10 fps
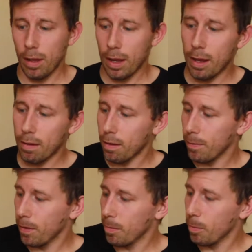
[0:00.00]
as is
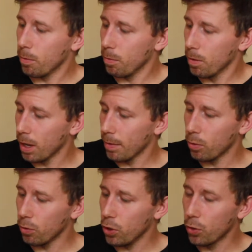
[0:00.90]
visible, you have
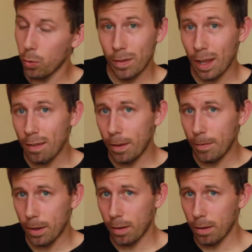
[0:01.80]
your usual SensiFit